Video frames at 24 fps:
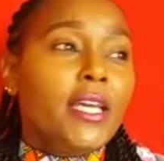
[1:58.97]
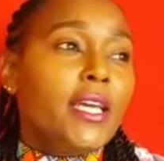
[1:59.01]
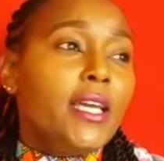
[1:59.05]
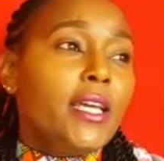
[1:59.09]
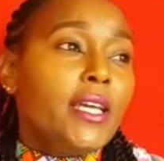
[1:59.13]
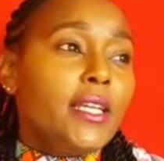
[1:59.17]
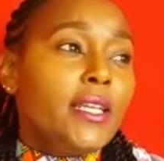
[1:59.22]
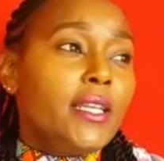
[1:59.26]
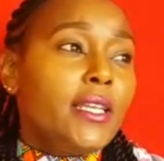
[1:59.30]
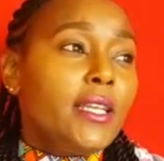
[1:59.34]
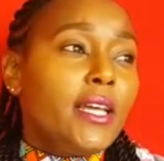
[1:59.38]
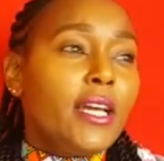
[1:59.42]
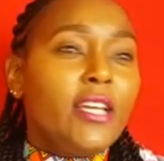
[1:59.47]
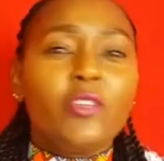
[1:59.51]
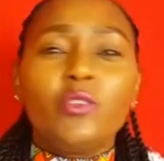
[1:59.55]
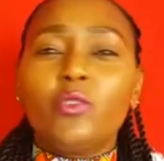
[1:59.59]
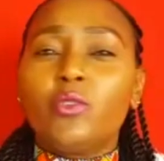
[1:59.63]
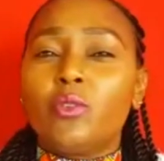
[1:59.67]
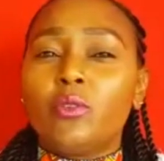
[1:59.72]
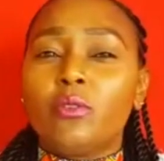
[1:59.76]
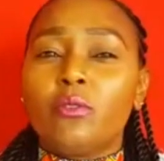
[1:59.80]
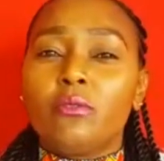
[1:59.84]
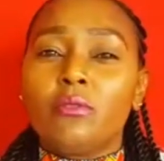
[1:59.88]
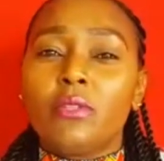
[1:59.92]
and uh,
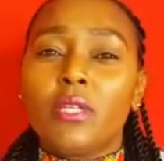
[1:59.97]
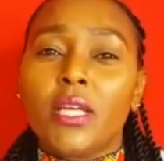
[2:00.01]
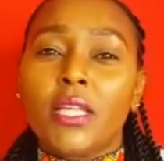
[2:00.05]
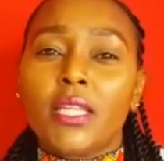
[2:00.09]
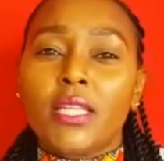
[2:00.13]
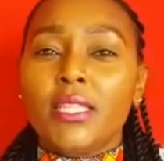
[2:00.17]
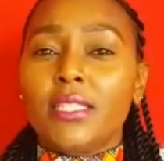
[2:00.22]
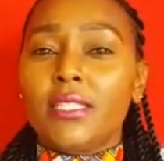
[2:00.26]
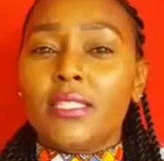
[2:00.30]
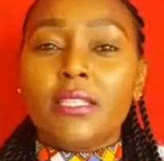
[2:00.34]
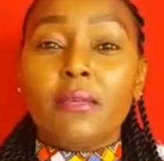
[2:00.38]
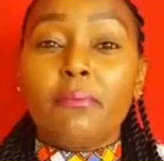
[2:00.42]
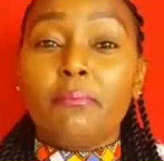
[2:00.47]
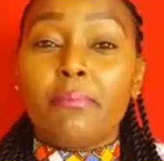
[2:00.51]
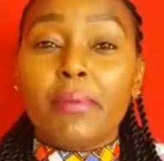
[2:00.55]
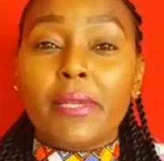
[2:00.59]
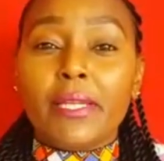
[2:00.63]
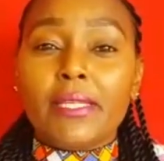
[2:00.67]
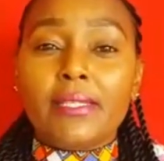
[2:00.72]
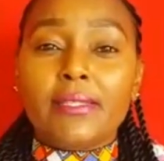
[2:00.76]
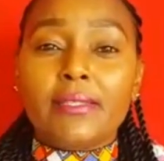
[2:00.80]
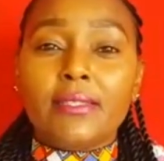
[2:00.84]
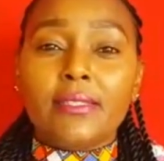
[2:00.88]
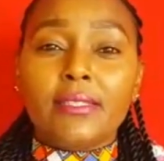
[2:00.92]
you know the
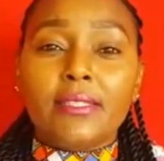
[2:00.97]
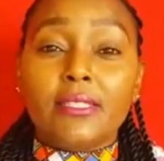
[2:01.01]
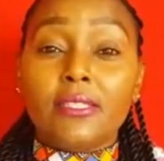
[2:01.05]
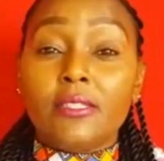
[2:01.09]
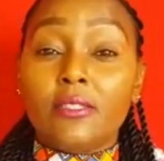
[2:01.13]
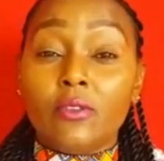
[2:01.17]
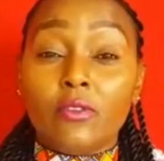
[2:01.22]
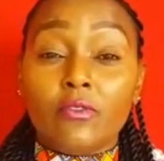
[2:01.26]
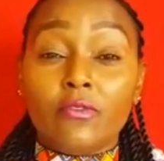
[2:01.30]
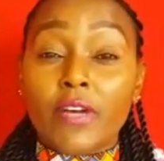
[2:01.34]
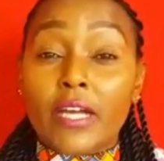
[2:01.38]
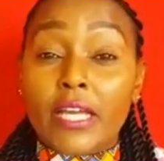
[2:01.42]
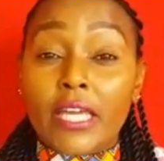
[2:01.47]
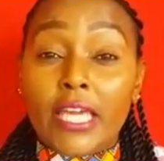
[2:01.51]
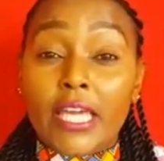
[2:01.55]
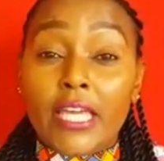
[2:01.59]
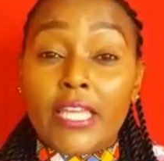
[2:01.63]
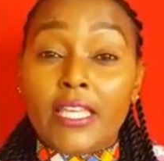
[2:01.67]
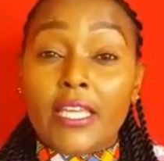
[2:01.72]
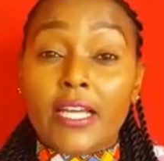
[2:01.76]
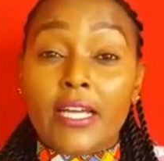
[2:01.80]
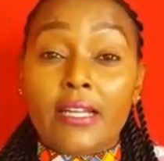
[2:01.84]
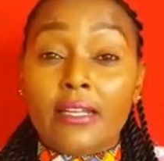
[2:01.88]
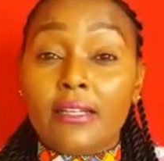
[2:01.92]
simplicity of a
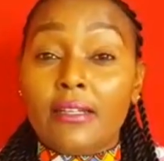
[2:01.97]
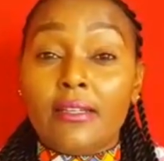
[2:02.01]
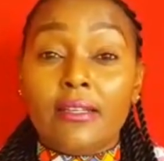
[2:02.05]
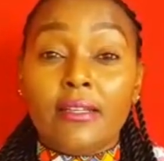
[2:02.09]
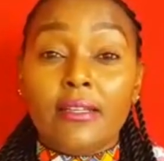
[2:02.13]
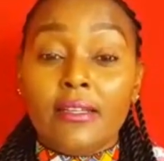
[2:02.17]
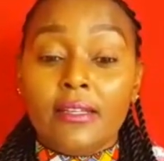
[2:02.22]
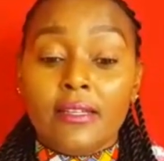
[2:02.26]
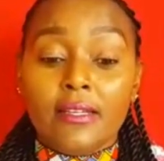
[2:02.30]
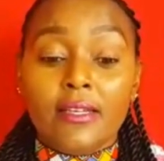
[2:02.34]
Kenyan